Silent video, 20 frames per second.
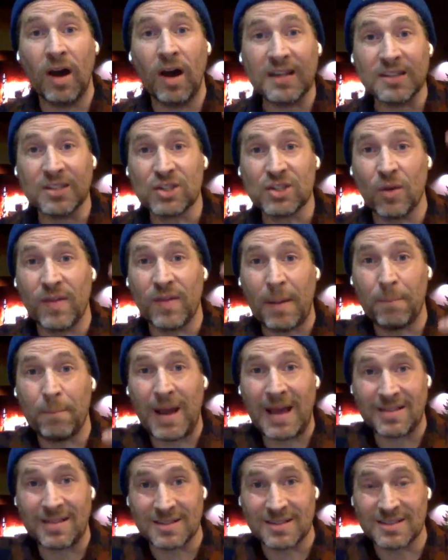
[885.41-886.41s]
And so that
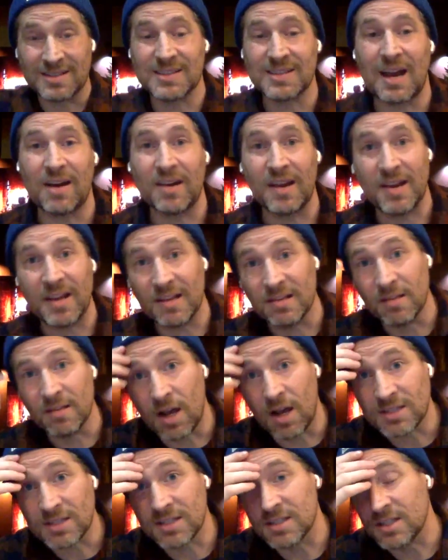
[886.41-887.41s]
balances out any
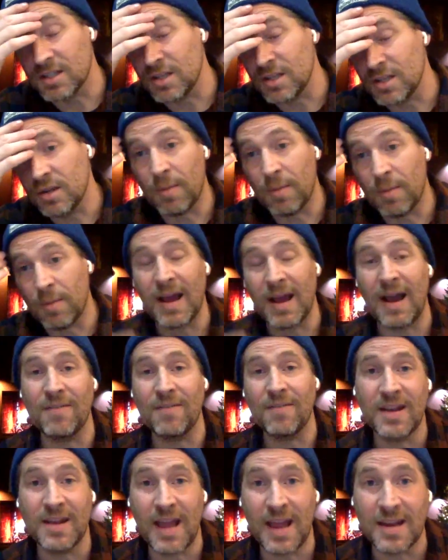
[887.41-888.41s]
losses that you might have
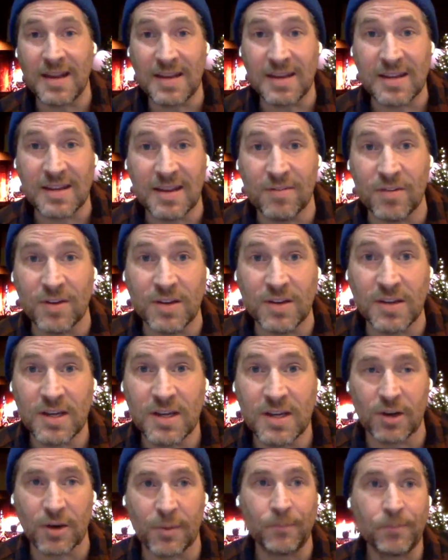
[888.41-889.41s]
in any given
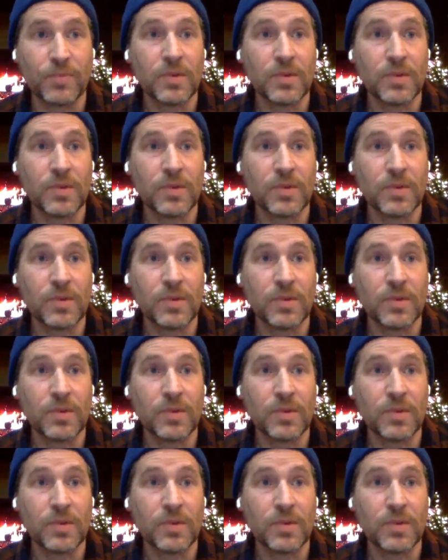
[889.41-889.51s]
year.